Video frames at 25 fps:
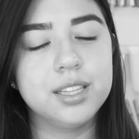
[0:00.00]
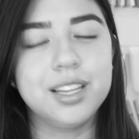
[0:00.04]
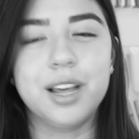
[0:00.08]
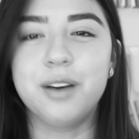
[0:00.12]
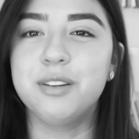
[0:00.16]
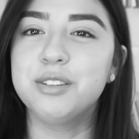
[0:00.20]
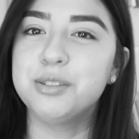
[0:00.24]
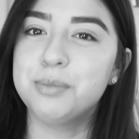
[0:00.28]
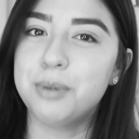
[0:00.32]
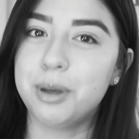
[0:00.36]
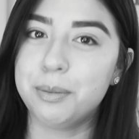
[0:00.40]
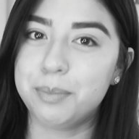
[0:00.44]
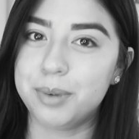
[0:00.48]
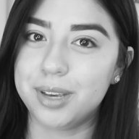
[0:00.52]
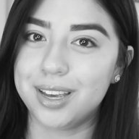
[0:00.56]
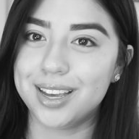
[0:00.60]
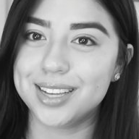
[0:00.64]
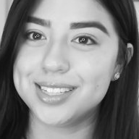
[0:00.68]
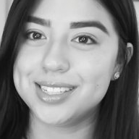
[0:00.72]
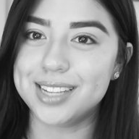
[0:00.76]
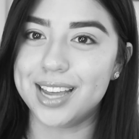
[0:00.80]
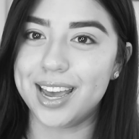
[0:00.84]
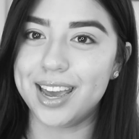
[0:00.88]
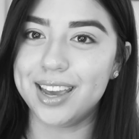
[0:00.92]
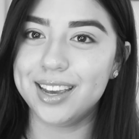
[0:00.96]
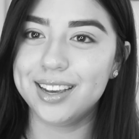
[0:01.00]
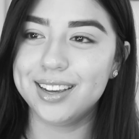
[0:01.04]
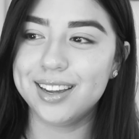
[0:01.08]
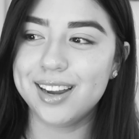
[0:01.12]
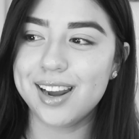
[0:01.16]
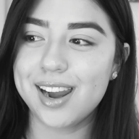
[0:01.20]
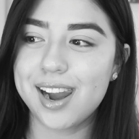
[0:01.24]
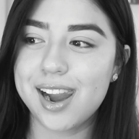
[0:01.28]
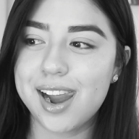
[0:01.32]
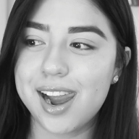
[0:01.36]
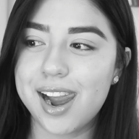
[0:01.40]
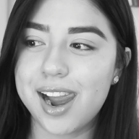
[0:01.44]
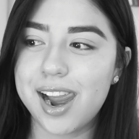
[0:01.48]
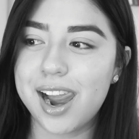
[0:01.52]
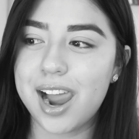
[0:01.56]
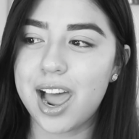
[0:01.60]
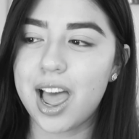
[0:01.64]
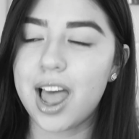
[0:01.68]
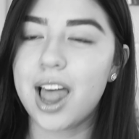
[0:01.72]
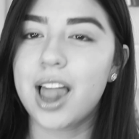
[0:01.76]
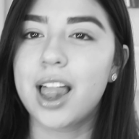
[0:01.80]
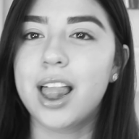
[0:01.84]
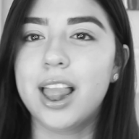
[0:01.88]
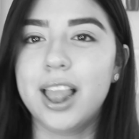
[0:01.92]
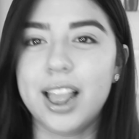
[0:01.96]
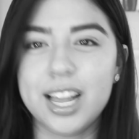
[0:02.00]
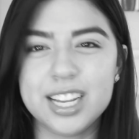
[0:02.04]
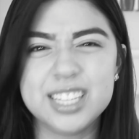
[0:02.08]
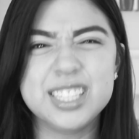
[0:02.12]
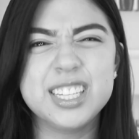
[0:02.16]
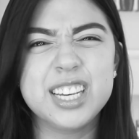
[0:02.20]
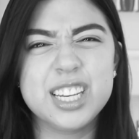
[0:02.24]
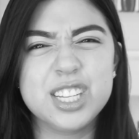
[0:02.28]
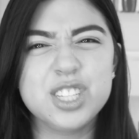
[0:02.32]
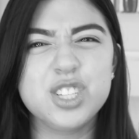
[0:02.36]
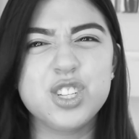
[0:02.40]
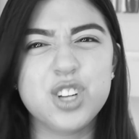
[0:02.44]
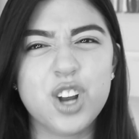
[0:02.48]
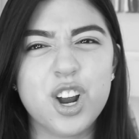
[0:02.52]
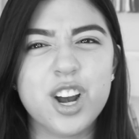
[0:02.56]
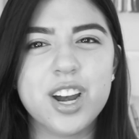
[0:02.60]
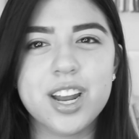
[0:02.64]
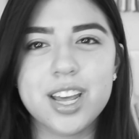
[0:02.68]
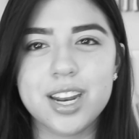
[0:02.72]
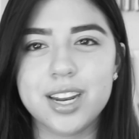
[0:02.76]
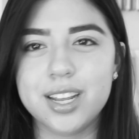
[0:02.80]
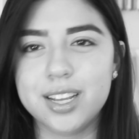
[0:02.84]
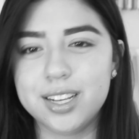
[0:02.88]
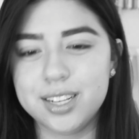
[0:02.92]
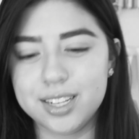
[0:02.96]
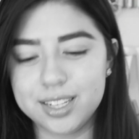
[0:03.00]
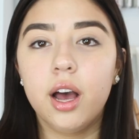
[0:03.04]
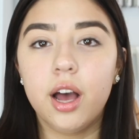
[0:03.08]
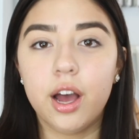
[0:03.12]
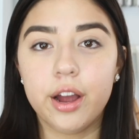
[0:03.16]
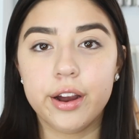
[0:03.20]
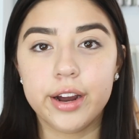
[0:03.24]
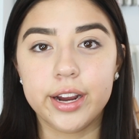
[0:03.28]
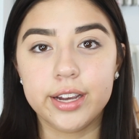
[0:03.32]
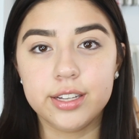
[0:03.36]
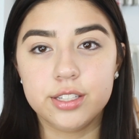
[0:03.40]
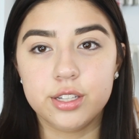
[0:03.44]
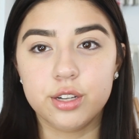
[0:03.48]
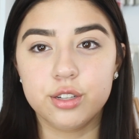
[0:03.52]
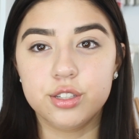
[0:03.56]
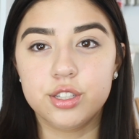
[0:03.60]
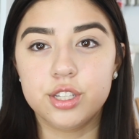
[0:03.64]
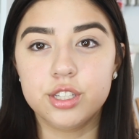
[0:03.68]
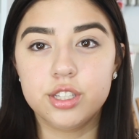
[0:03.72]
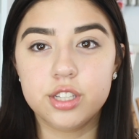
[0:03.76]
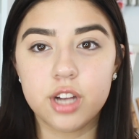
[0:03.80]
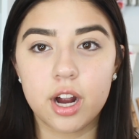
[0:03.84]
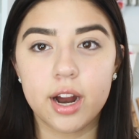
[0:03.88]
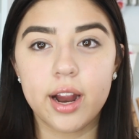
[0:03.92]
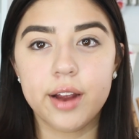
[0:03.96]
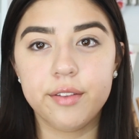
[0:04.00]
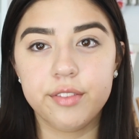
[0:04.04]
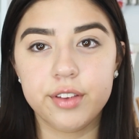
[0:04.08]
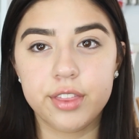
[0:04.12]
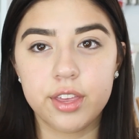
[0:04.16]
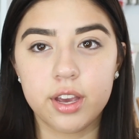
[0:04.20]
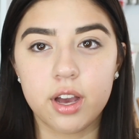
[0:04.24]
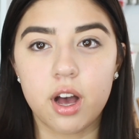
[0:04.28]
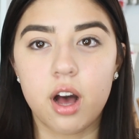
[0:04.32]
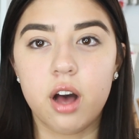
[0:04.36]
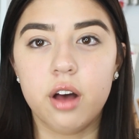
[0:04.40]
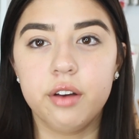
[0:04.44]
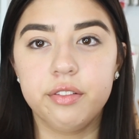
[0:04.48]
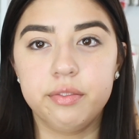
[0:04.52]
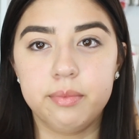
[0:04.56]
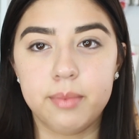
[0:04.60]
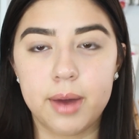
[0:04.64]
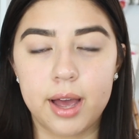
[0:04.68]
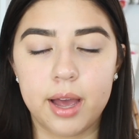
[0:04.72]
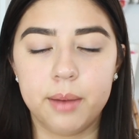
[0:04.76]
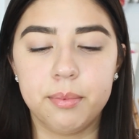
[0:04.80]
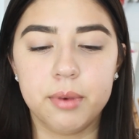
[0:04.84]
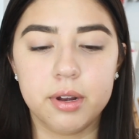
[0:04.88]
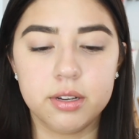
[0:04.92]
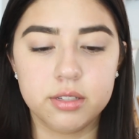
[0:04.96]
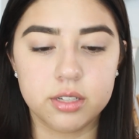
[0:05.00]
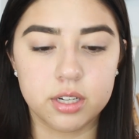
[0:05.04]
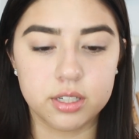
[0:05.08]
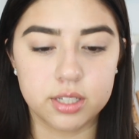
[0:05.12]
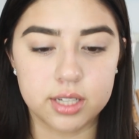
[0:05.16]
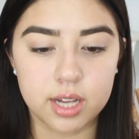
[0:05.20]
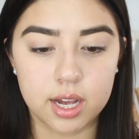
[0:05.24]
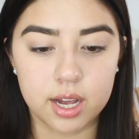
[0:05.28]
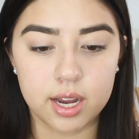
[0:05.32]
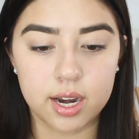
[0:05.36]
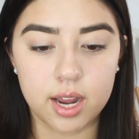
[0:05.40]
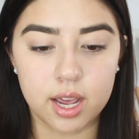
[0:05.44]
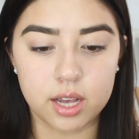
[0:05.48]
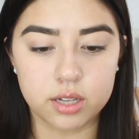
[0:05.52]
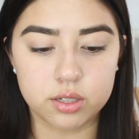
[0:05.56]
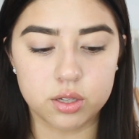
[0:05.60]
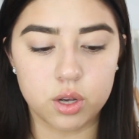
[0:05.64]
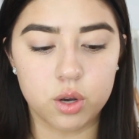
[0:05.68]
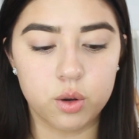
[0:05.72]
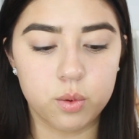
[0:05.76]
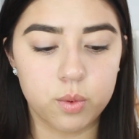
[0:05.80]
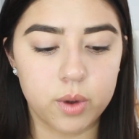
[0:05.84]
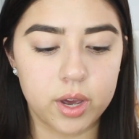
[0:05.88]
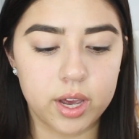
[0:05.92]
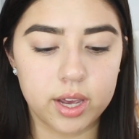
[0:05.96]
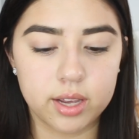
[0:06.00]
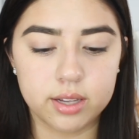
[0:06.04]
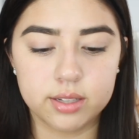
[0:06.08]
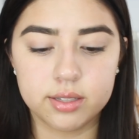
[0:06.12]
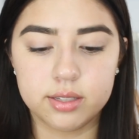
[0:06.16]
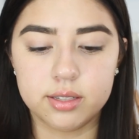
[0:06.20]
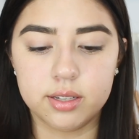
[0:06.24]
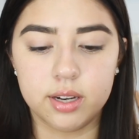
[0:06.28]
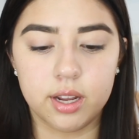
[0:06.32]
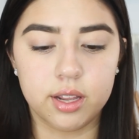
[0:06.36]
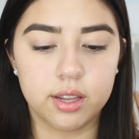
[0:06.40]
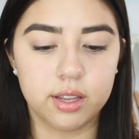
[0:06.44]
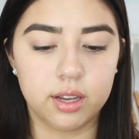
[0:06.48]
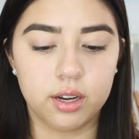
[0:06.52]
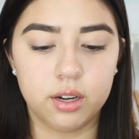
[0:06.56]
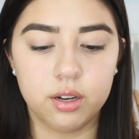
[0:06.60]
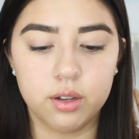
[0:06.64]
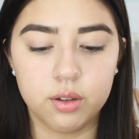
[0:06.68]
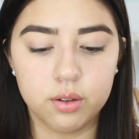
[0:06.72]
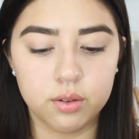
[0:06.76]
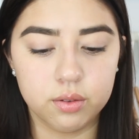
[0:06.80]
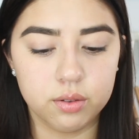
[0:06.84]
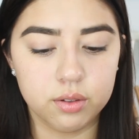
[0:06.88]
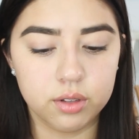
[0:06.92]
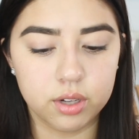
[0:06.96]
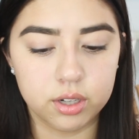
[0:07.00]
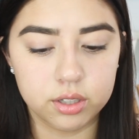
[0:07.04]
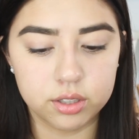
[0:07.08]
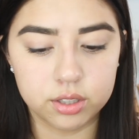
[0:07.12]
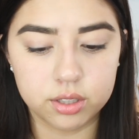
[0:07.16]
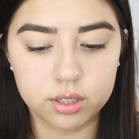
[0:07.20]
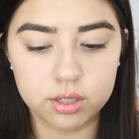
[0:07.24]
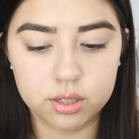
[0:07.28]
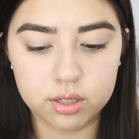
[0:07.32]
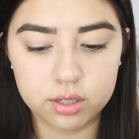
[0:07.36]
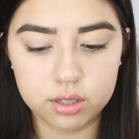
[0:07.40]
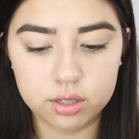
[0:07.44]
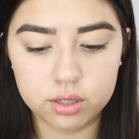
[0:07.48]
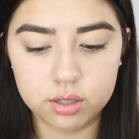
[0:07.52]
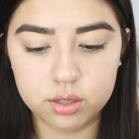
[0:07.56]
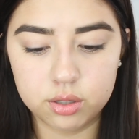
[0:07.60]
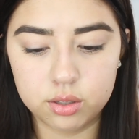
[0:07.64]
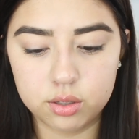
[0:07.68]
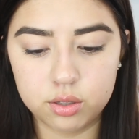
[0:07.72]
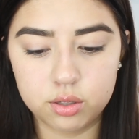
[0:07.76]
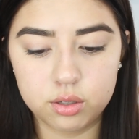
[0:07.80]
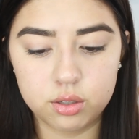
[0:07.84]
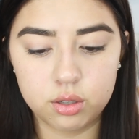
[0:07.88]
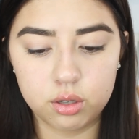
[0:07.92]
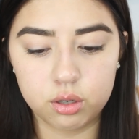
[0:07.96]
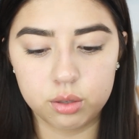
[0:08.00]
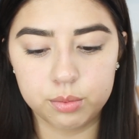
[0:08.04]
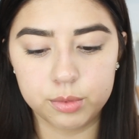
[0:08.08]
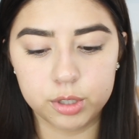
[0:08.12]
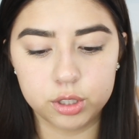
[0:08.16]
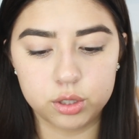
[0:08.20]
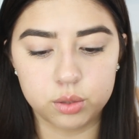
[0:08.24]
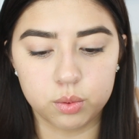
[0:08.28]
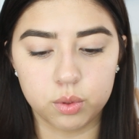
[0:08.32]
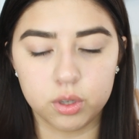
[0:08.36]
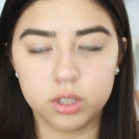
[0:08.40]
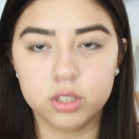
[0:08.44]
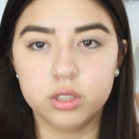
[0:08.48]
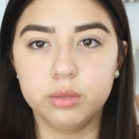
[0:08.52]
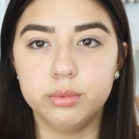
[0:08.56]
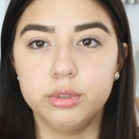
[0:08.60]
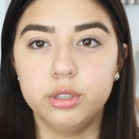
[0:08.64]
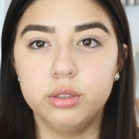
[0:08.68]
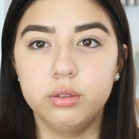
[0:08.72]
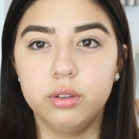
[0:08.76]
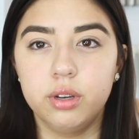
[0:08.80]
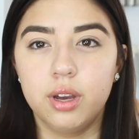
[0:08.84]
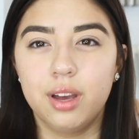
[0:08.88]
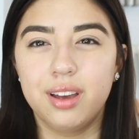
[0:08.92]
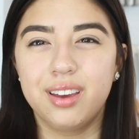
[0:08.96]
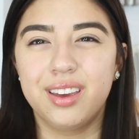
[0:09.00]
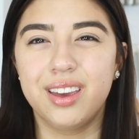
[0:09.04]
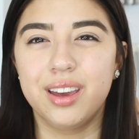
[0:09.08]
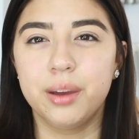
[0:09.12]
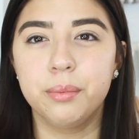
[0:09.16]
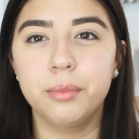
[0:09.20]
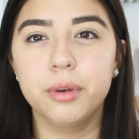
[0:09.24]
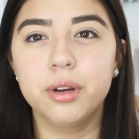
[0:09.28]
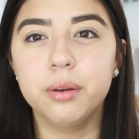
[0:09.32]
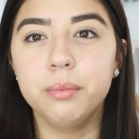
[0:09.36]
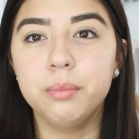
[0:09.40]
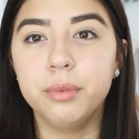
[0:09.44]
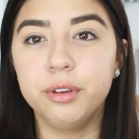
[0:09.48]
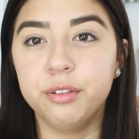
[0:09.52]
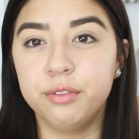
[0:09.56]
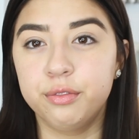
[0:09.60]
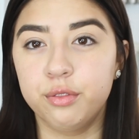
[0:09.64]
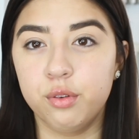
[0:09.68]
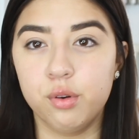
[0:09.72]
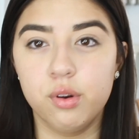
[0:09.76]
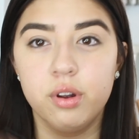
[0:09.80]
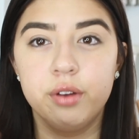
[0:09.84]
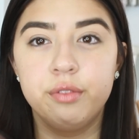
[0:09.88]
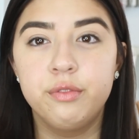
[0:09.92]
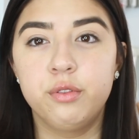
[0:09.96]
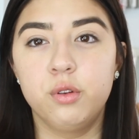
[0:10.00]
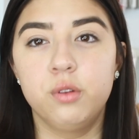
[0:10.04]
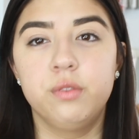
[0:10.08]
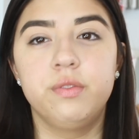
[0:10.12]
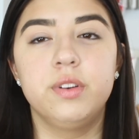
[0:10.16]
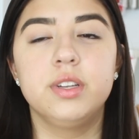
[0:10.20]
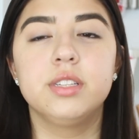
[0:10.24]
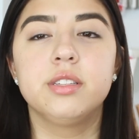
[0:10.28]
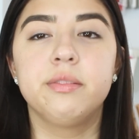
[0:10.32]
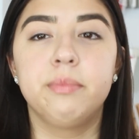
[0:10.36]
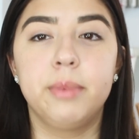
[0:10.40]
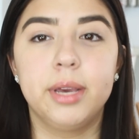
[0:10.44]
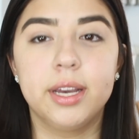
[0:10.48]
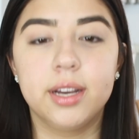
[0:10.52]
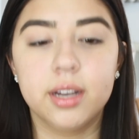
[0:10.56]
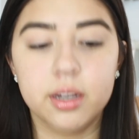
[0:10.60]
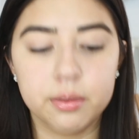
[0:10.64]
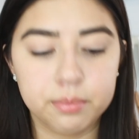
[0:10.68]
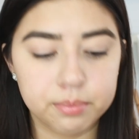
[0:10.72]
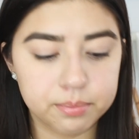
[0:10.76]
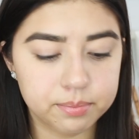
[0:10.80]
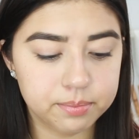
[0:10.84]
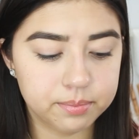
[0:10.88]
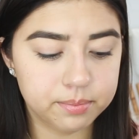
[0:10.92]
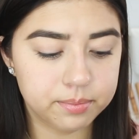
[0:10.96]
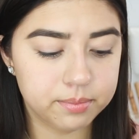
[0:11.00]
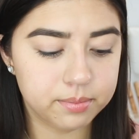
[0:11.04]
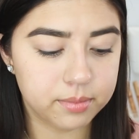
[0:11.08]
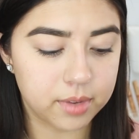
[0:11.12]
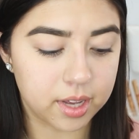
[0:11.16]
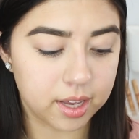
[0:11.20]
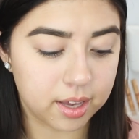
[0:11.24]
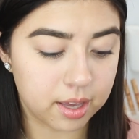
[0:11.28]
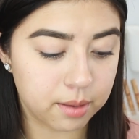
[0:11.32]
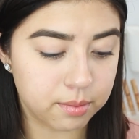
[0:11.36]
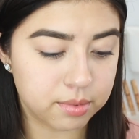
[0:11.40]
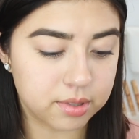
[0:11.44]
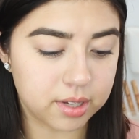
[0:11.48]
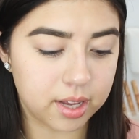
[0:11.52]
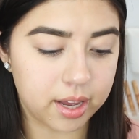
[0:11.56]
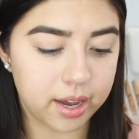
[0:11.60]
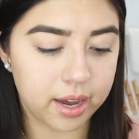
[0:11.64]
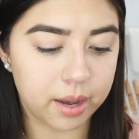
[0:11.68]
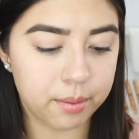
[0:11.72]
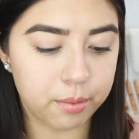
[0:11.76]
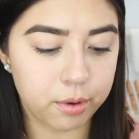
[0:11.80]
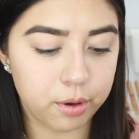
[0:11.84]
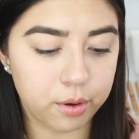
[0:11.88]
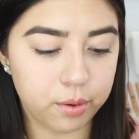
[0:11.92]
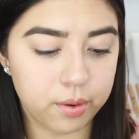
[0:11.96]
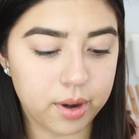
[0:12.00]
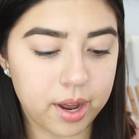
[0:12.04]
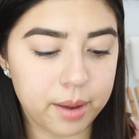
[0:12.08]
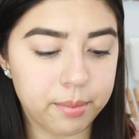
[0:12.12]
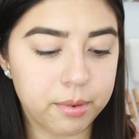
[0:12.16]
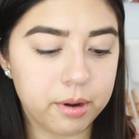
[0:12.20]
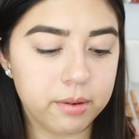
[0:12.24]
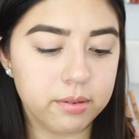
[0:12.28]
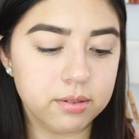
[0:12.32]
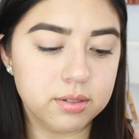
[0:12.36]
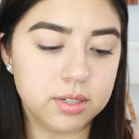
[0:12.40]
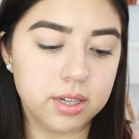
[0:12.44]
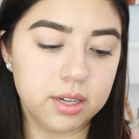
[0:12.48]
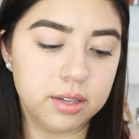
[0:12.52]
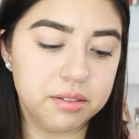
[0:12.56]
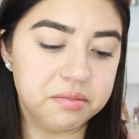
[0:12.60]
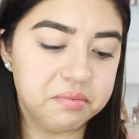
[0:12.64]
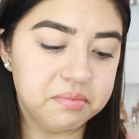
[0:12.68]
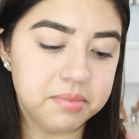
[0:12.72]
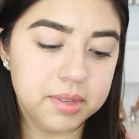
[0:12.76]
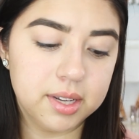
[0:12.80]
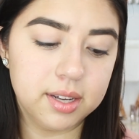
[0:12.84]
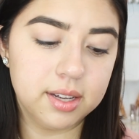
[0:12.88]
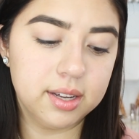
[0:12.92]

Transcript: that was my PSA. Let's get started. Alright, so to start everything off, my eyebrows are done as always. Nothing new. They're just too much work to be doing on camera before a full face of makeup. I keep saying I'm going to do an eyebrow routine.